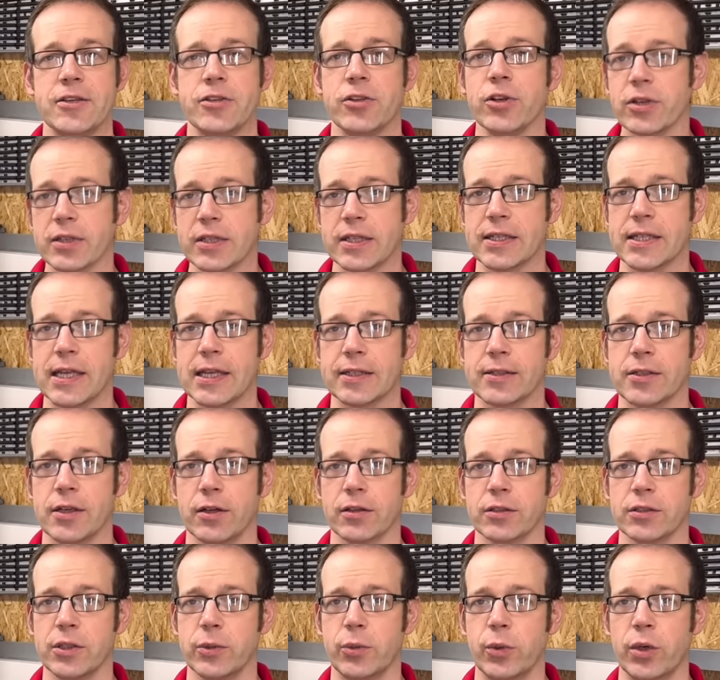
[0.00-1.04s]
took to
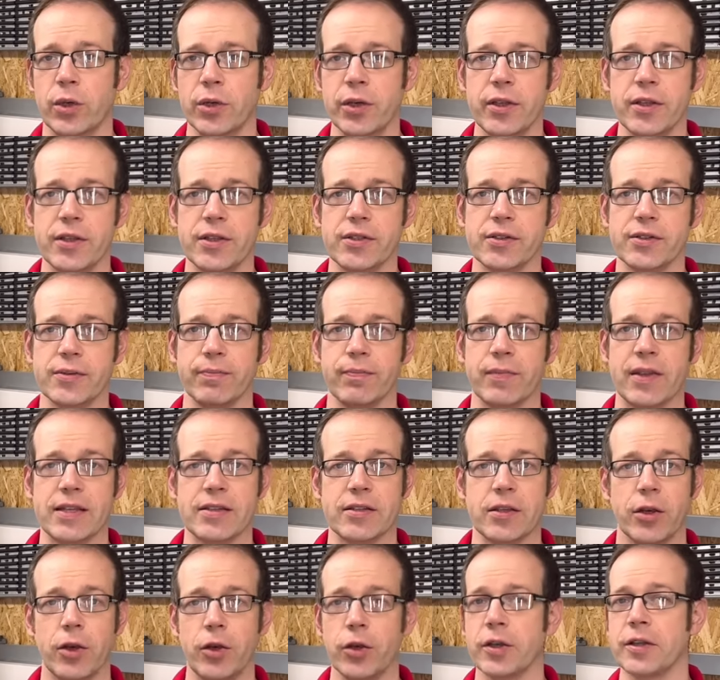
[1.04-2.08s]
TikTok to warn others. This
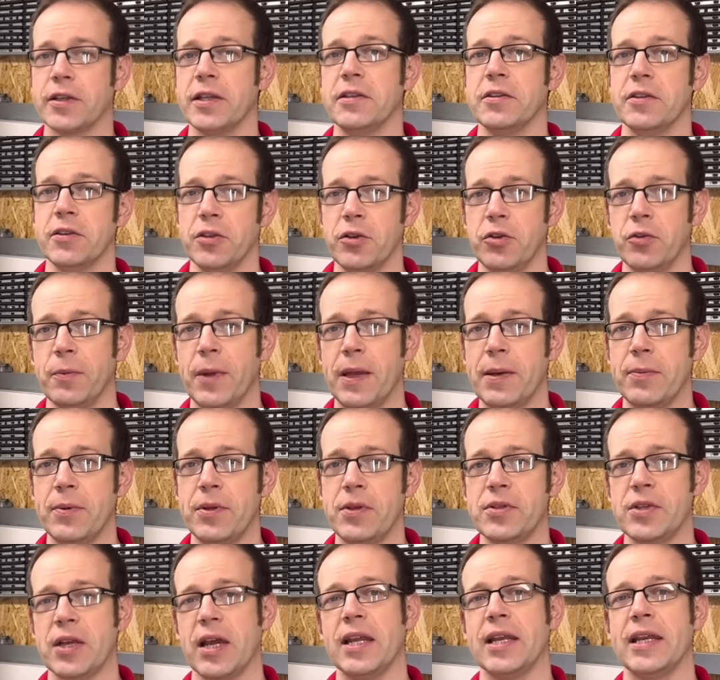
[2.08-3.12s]
hooked in the
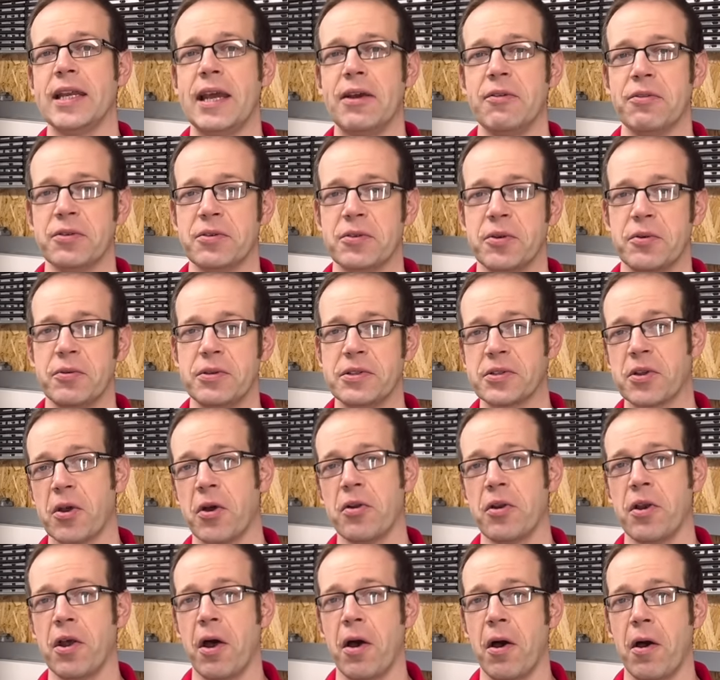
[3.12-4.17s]
newspapers, and now the story's
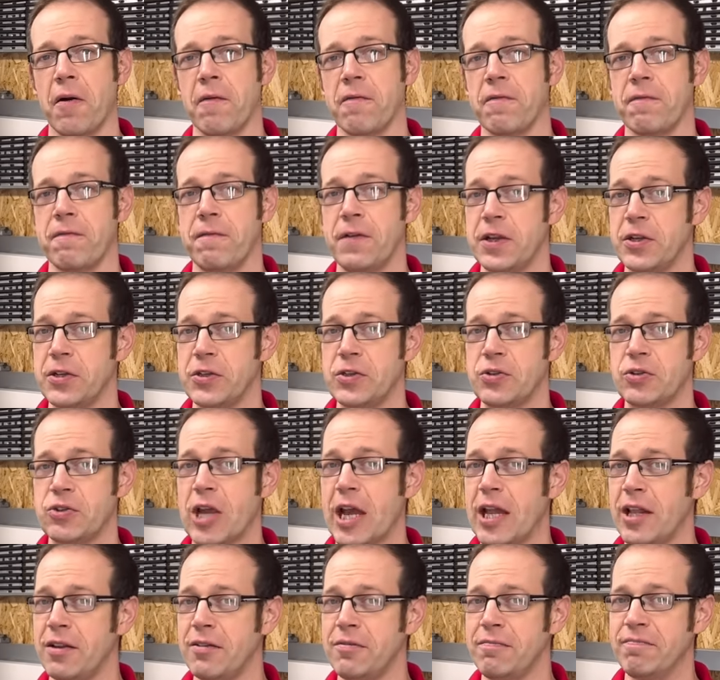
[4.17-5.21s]
gone
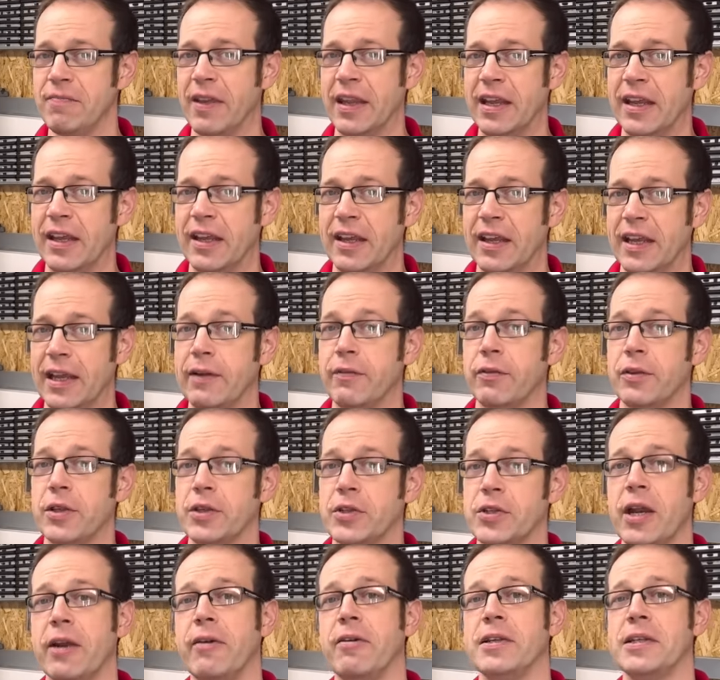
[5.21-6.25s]
official. Even the
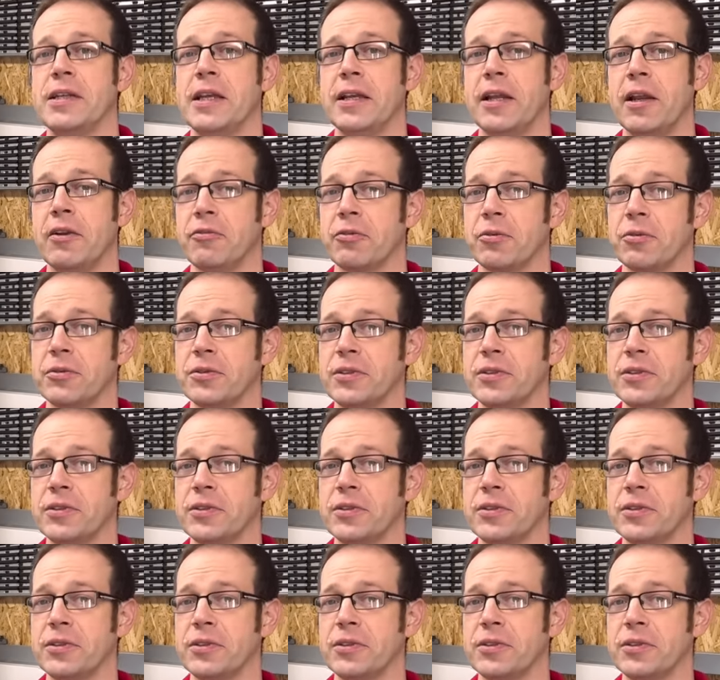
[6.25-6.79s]
charity Electrical